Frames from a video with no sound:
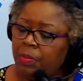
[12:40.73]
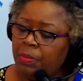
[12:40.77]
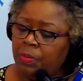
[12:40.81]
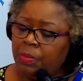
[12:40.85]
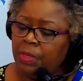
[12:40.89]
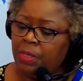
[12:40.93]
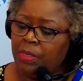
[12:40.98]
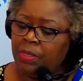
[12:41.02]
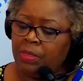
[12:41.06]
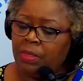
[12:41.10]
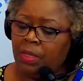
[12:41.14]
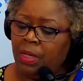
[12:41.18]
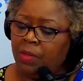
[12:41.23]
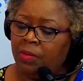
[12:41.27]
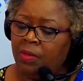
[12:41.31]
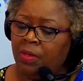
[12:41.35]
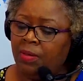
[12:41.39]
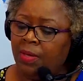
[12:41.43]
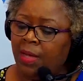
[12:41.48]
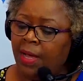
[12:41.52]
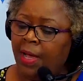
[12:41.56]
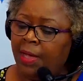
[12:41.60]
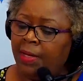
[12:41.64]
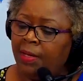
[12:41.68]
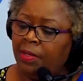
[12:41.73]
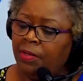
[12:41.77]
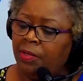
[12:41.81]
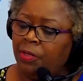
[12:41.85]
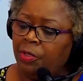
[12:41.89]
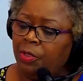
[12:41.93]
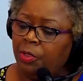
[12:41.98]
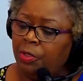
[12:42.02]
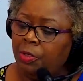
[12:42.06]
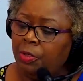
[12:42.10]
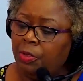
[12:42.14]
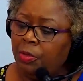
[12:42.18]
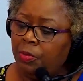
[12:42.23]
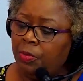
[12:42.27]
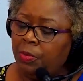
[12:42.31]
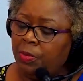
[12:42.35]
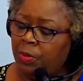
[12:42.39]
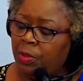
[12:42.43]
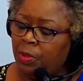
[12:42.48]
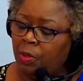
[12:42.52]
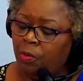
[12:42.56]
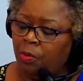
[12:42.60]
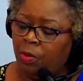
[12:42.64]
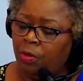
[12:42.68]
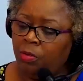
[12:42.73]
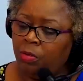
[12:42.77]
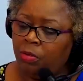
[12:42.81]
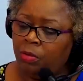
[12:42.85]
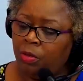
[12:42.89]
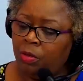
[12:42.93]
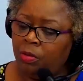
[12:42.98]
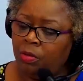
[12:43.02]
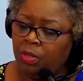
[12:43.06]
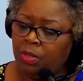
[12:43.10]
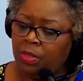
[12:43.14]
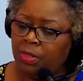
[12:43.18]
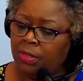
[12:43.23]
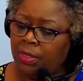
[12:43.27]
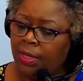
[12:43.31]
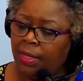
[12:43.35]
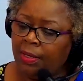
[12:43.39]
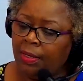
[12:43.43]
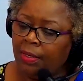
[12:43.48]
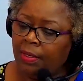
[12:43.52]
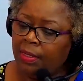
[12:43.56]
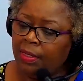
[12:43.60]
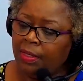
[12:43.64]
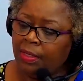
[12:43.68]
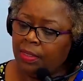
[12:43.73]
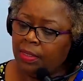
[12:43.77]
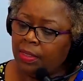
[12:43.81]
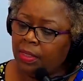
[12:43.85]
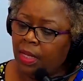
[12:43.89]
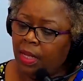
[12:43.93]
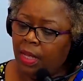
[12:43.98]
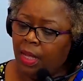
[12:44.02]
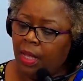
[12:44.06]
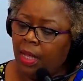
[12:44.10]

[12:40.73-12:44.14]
Just the other night and going through the set list.